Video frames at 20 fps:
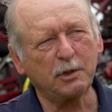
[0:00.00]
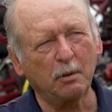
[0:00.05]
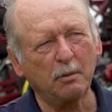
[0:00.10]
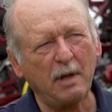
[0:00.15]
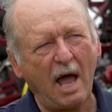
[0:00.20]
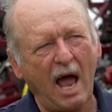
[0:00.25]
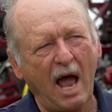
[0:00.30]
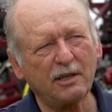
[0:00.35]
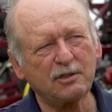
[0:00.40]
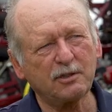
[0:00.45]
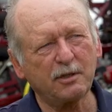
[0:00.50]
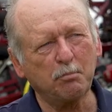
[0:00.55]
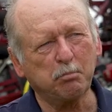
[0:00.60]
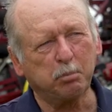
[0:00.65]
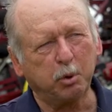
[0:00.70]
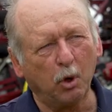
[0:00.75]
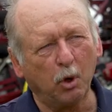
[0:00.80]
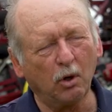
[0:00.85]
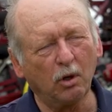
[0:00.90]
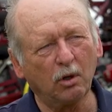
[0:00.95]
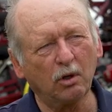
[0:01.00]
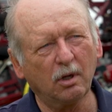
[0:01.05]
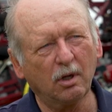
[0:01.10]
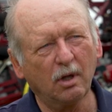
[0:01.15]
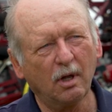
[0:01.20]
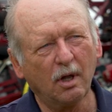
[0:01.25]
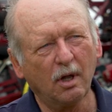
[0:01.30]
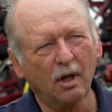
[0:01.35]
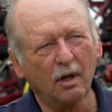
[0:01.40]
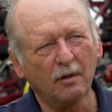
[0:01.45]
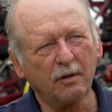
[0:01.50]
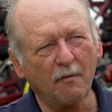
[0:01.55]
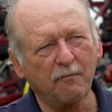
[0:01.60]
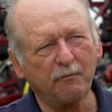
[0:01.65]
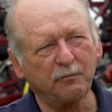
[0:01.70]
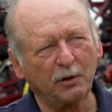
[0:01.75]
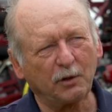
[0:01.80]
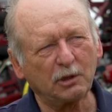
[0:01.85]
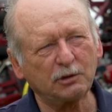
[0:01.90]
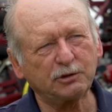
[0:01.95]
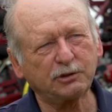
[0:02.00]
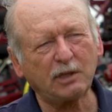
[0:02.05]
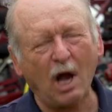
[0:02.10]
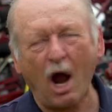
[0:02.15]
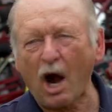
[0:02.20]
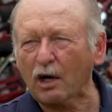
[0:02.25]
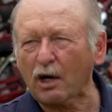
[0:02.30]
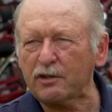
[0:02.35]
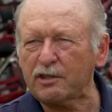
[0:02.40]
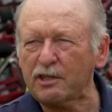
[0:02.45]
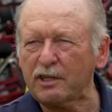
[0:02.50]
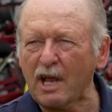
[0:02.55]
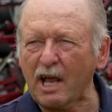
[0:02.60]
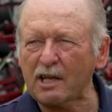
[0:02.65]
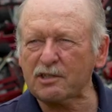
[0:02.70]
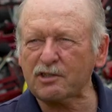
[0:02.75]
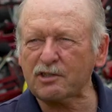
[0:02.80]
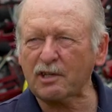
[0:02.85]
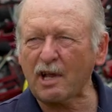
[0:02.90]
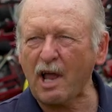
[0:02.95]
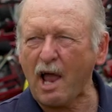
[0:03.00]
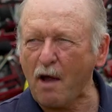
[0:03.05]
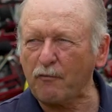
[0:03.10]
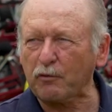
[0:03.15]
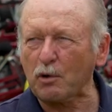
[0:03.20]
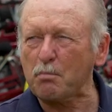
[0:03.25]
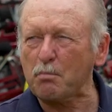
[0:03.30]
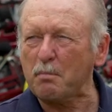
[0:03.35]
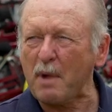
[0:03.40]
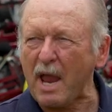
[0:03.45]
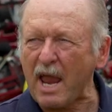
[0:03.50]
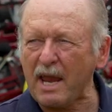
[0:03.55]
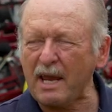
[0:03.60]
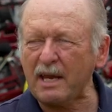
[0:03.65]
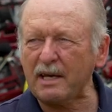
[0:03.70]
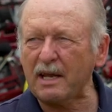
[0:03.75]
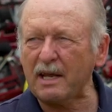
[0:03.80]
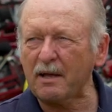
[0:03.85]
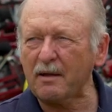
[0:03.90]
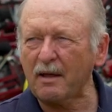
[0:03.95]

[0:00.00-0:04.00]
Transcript: to actually pull the first RTS ever made.